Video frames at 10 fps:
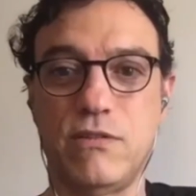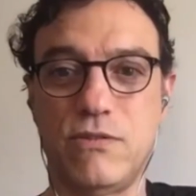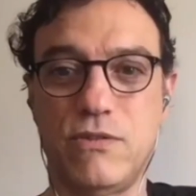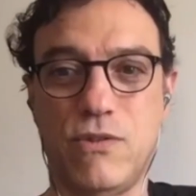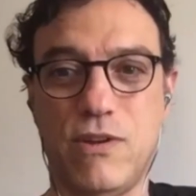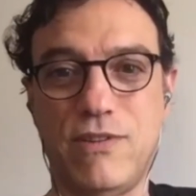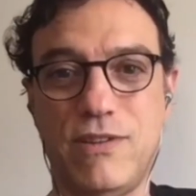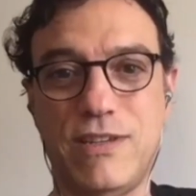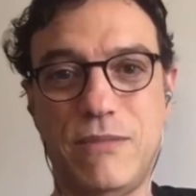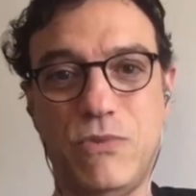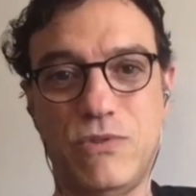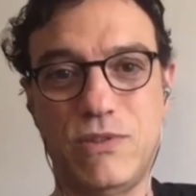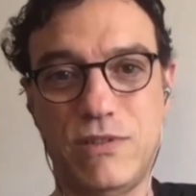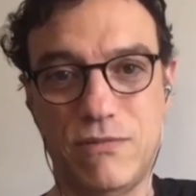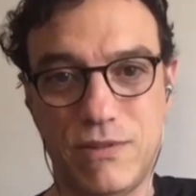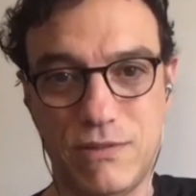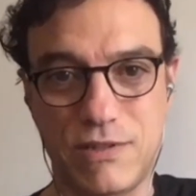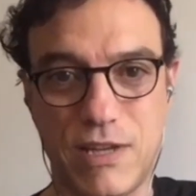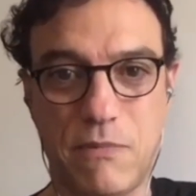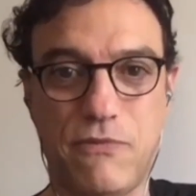So every time you
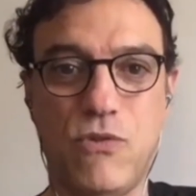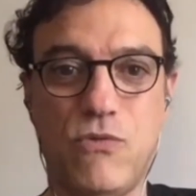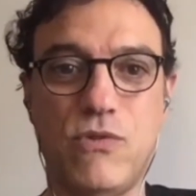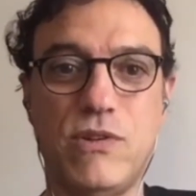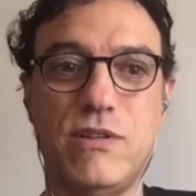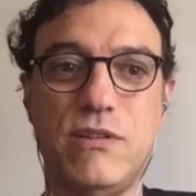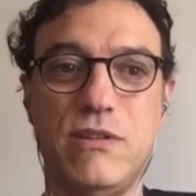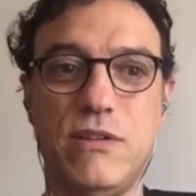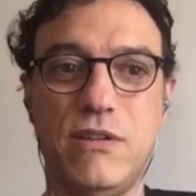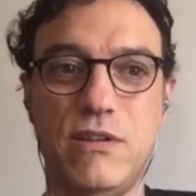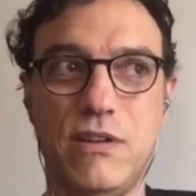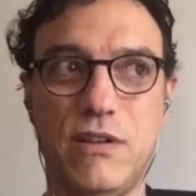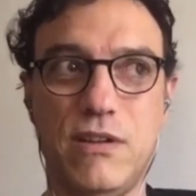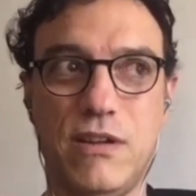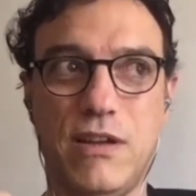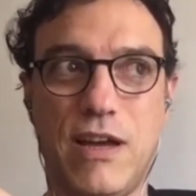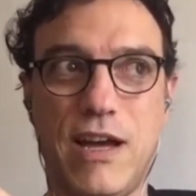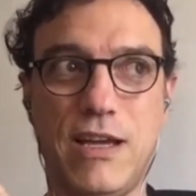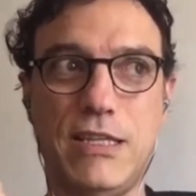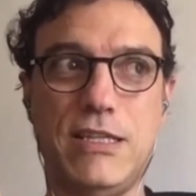step forward,
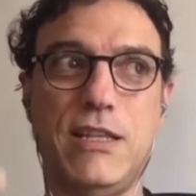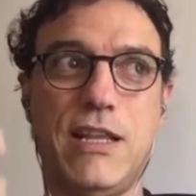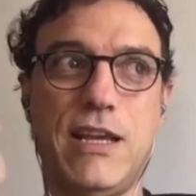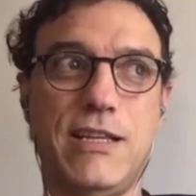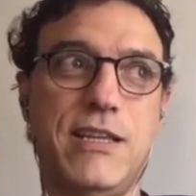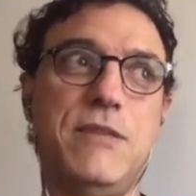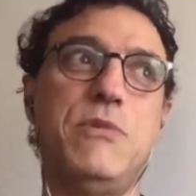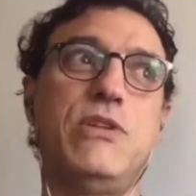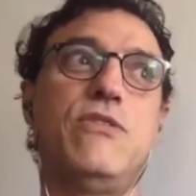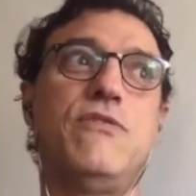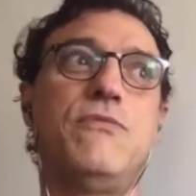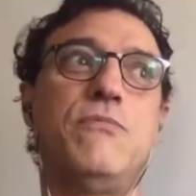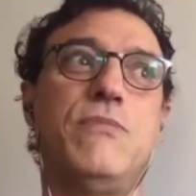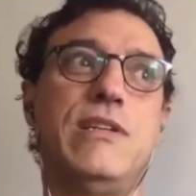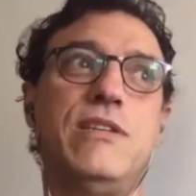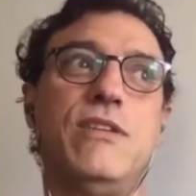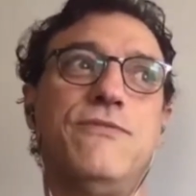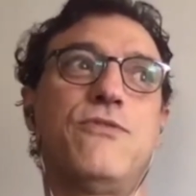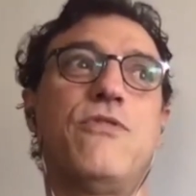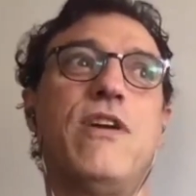I see like the image of myself
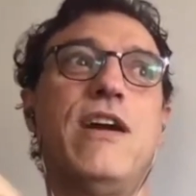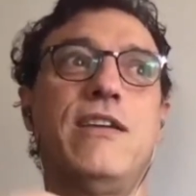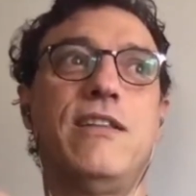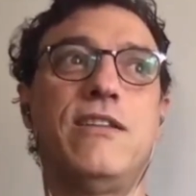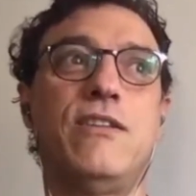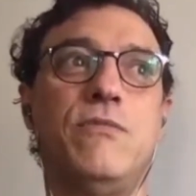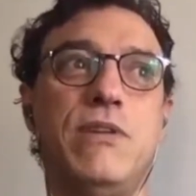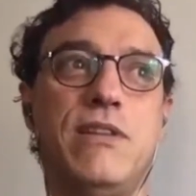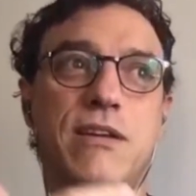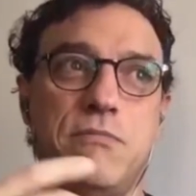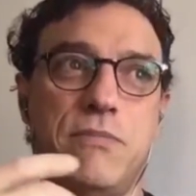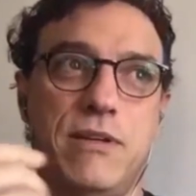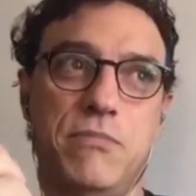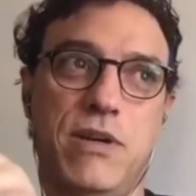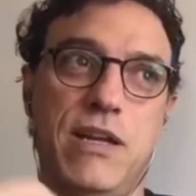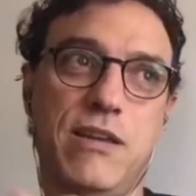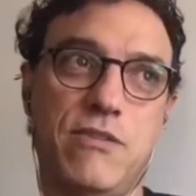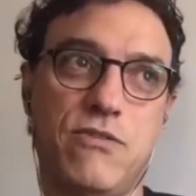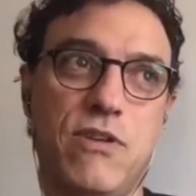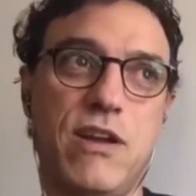crying a little bit, like my body
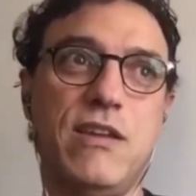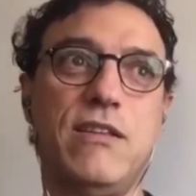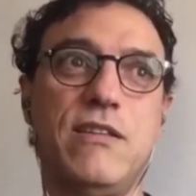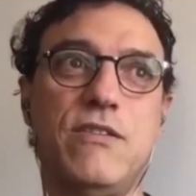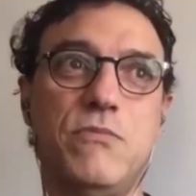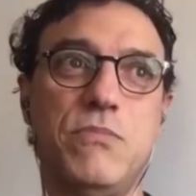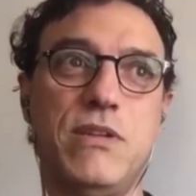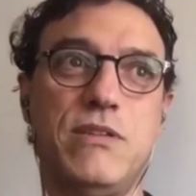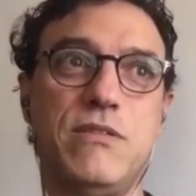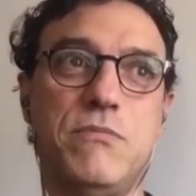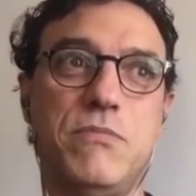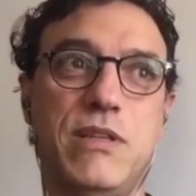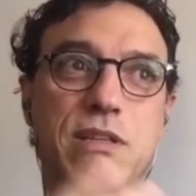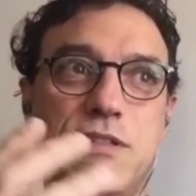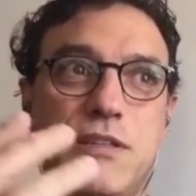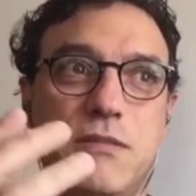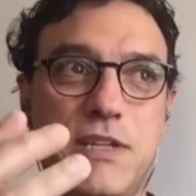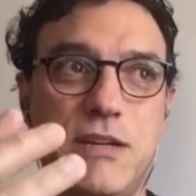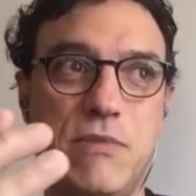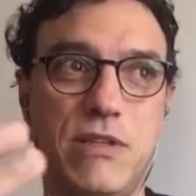crying a little bit, but at the same
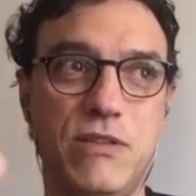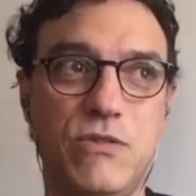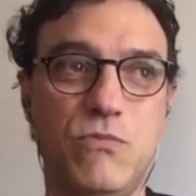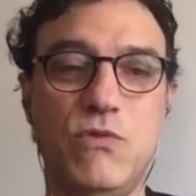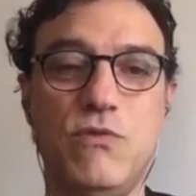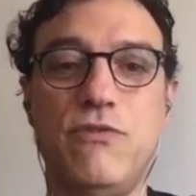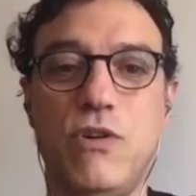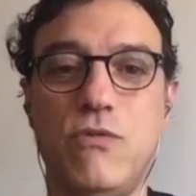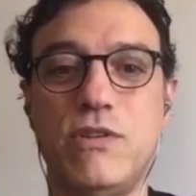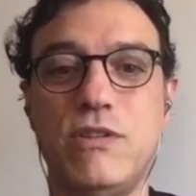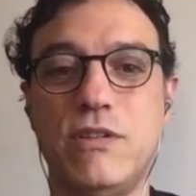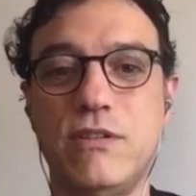time, I need to move forward.